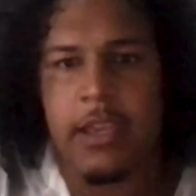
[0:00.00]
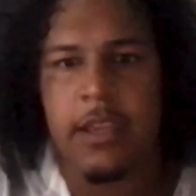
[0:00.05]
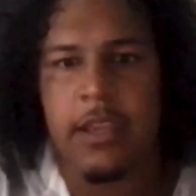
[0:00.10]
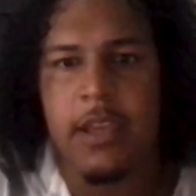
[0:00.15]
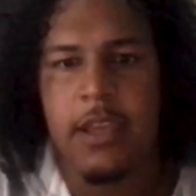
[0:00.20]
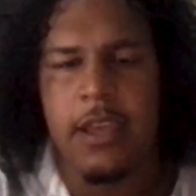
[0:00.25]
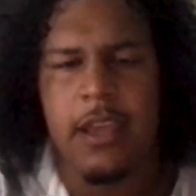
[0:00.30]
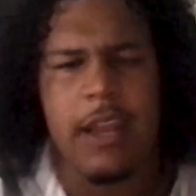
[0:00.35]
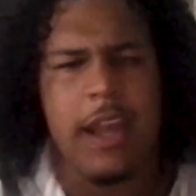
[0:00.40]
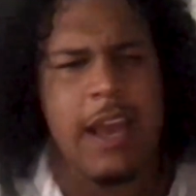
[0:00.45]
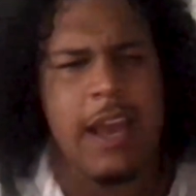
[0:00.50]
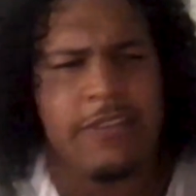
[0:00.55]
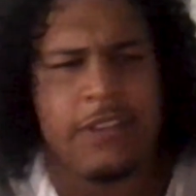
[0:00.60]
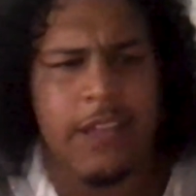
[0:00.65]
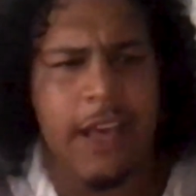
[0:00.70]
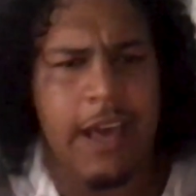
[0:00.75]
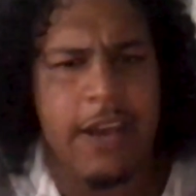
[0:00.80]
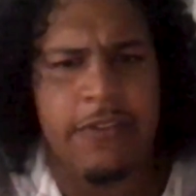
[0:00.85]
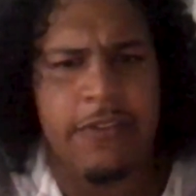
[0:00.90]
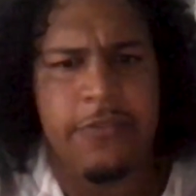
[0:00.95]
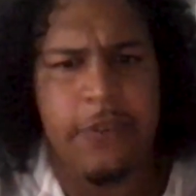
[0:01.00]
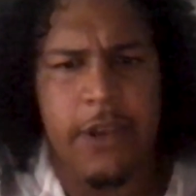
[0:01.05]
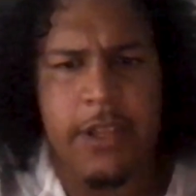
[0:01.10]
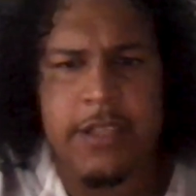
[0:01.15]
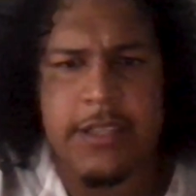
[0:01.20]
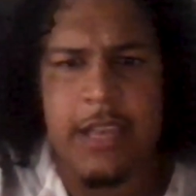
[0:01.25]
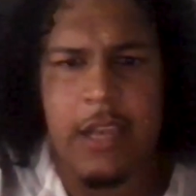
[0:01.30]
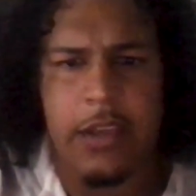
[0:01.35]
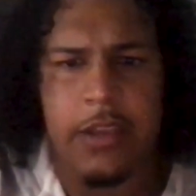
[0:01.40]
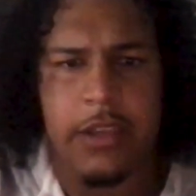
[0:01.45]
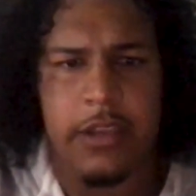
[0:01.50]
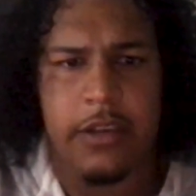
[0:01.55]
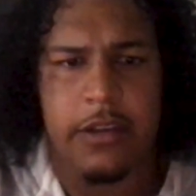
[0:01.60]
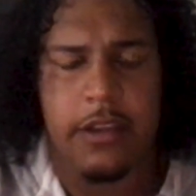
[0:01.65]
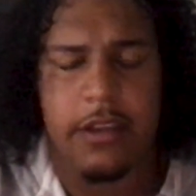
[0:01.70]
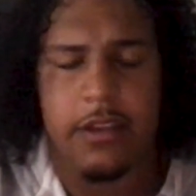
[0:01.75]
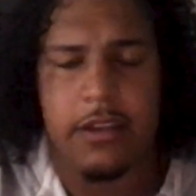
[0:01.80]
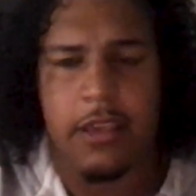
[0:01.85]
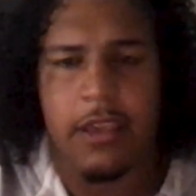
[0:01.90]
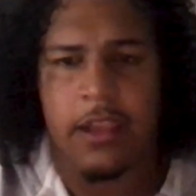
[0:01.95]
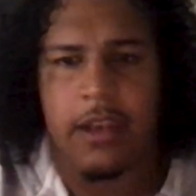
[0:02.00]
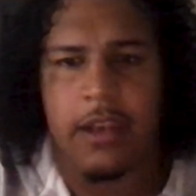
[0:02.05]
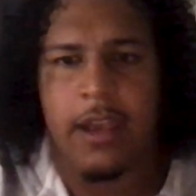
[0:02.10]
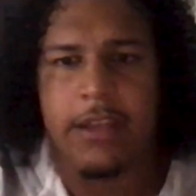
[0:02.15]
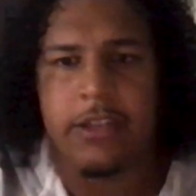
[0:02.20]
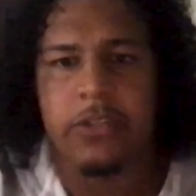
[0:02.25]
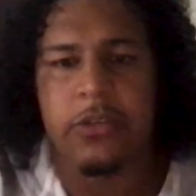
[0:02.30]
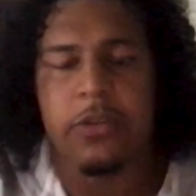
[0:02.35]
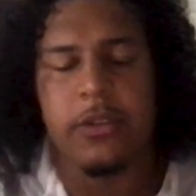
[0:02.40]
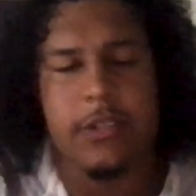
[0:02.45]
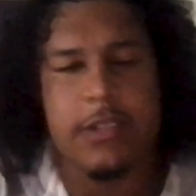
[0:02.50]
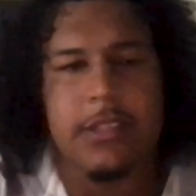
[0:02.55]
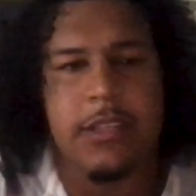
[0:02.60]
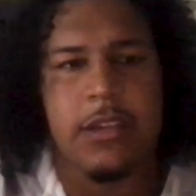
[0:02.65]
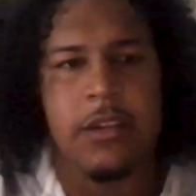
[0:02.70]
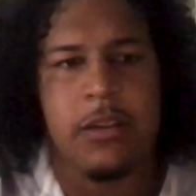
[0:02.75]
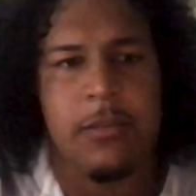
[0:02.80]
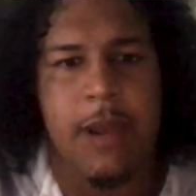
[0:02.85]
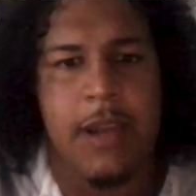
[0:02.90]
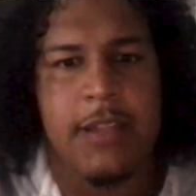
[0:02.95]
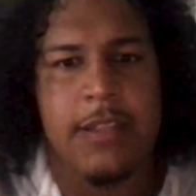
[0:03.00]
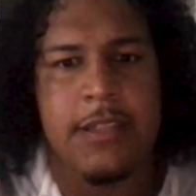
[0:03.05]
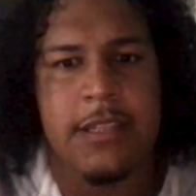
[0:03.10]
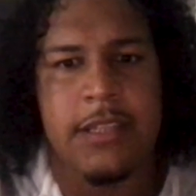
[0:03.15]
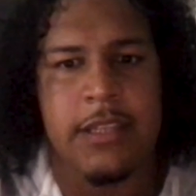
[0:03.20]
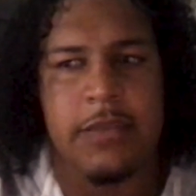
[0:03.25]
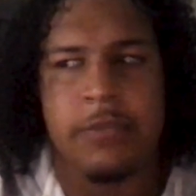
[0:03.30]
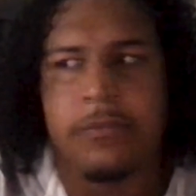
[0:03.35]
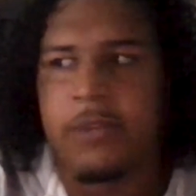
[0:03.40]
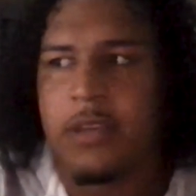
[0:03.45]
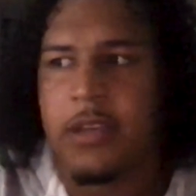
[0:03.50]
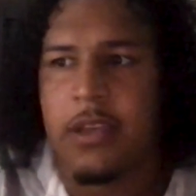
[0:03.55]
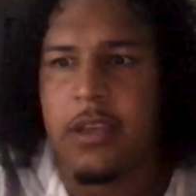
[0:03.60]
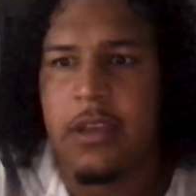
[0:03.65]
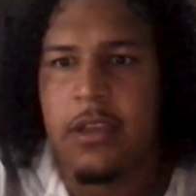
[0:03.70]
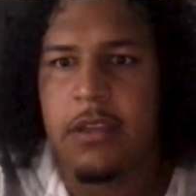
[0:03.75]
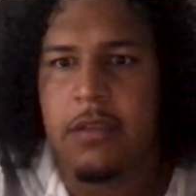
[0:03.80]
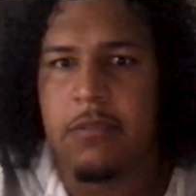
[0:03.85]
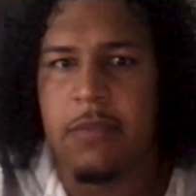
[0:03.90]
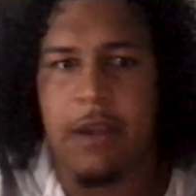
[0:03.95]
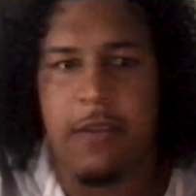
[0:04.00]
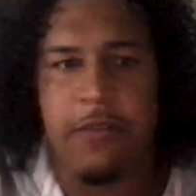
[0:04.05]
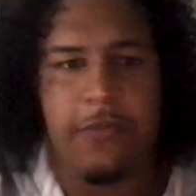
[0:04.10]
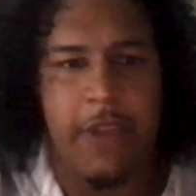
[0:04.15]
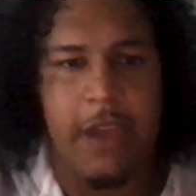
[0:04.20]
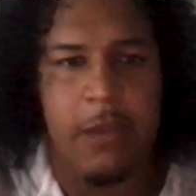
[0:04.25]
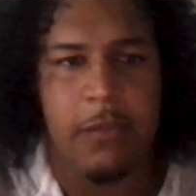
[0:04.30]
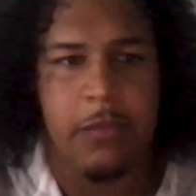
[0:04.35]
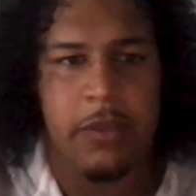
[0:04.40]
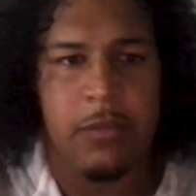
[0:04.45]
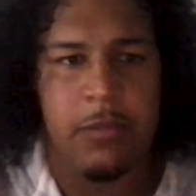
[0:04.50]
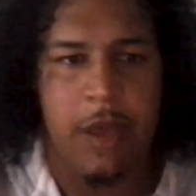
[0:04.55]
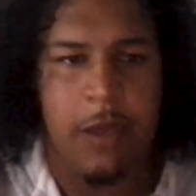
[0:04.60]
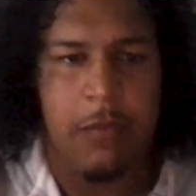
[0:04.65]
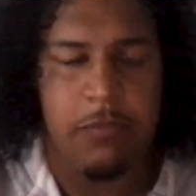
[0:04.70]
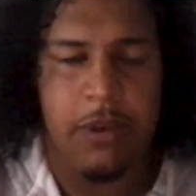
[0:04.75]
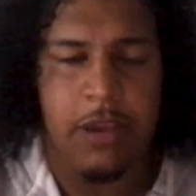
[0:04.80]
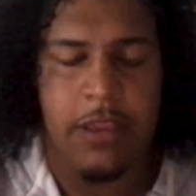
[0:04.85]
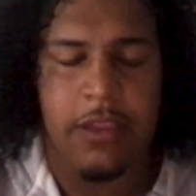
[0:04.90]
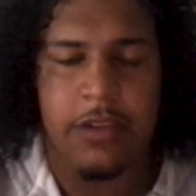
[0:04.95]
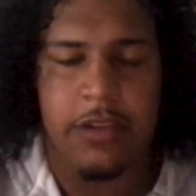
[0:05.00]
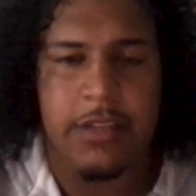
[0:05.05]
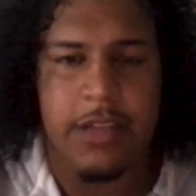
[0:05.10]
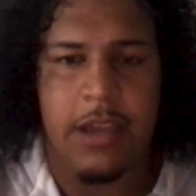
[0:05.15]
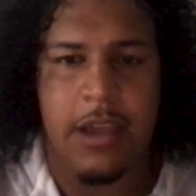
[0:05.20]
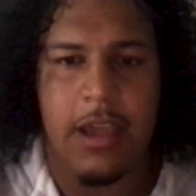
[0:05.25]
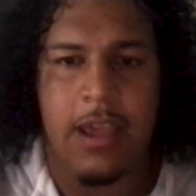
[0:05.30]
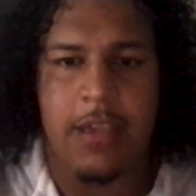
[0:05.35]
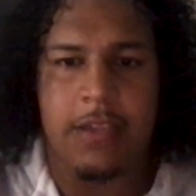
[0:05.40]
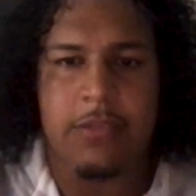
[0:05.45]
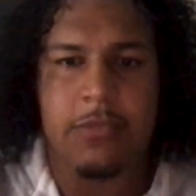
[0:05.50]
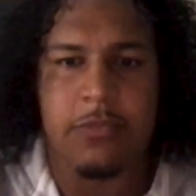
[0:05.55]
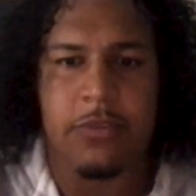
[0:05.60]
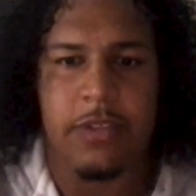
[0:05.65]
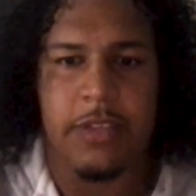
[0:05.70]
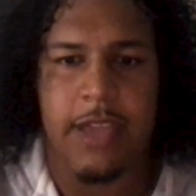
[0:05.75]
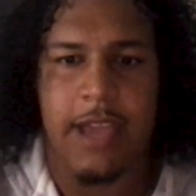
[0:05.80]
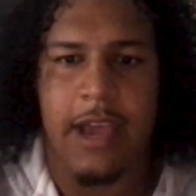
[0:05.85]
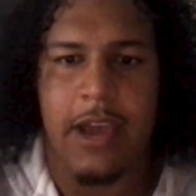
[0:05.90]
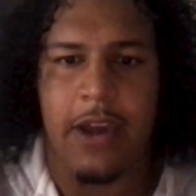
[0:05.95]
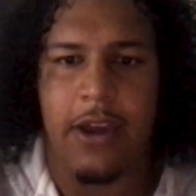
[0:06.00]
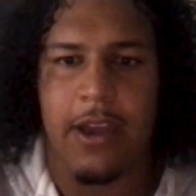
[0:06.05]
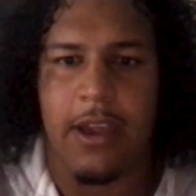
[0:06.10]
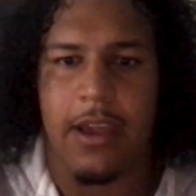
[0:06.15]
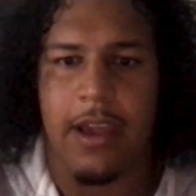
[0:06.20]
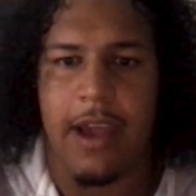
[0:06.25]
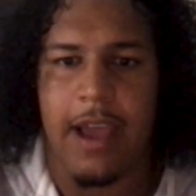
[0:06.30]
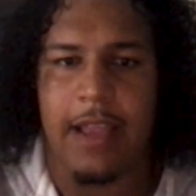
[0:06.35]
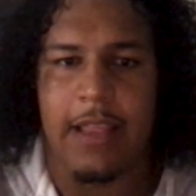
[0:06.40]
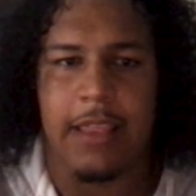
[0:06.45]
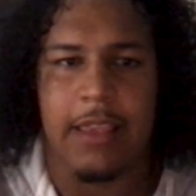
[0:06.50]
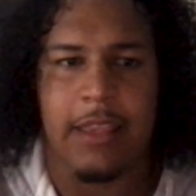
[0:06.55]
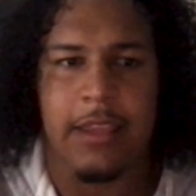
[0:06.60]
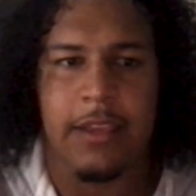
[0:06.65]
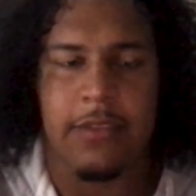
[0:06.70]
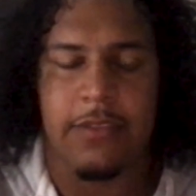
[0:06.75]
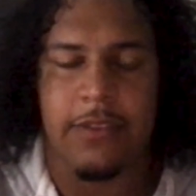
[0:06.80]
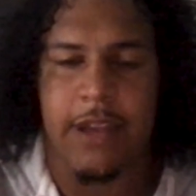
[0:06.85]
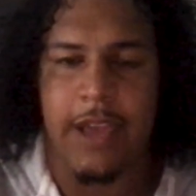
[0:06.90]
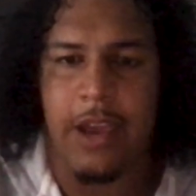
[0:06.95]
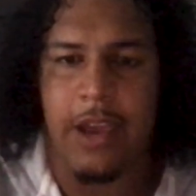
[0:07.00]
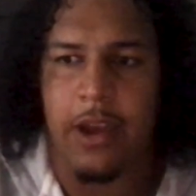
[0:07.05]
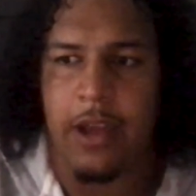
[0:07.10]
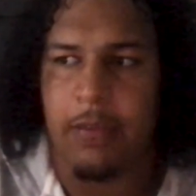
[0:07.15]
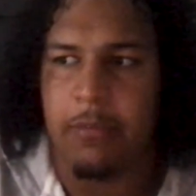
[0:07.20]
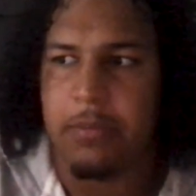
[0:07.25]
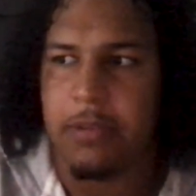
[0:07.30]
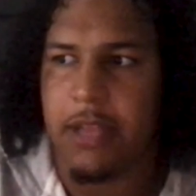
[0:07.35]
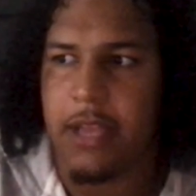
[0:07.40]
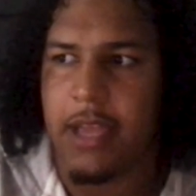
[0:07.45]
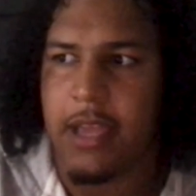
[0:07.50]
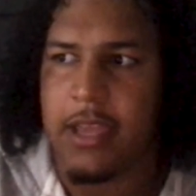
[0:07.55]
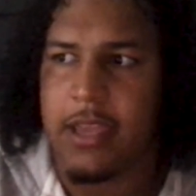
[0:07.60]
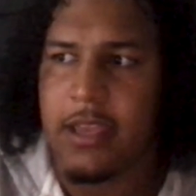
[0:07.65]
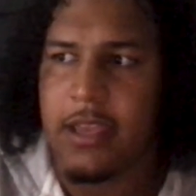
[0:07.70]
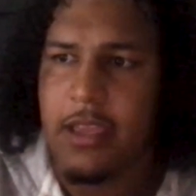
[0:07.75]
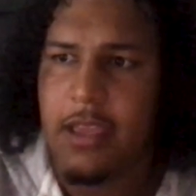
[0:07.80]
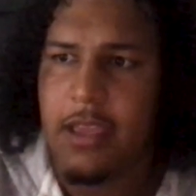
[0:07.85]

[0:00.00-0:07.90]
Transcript: And I have a lot of friends out here, and, and I do consider my team, my family, my brothers. I, that's really how I, I, live and how I play.